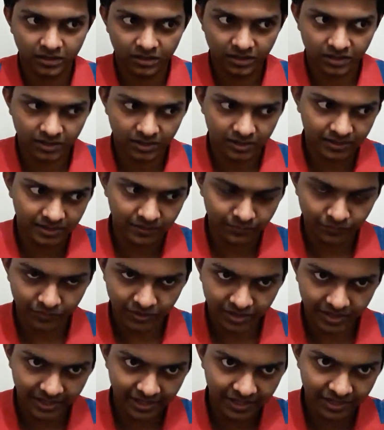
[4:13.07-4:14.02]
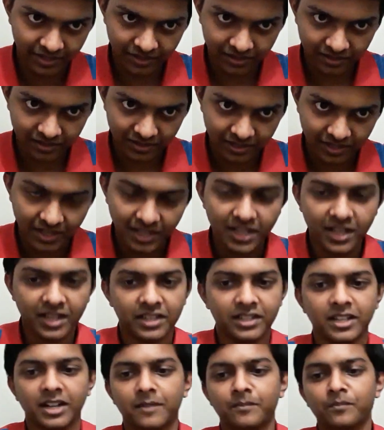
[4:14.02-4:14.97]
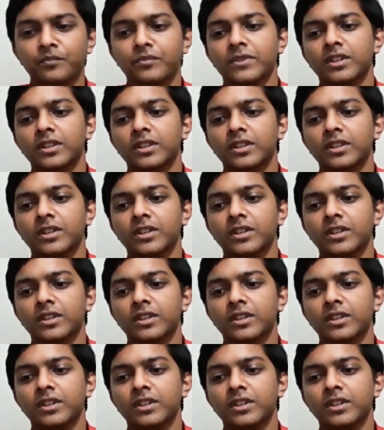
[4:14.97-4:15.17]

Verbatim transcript: yeah somewhere right here yeah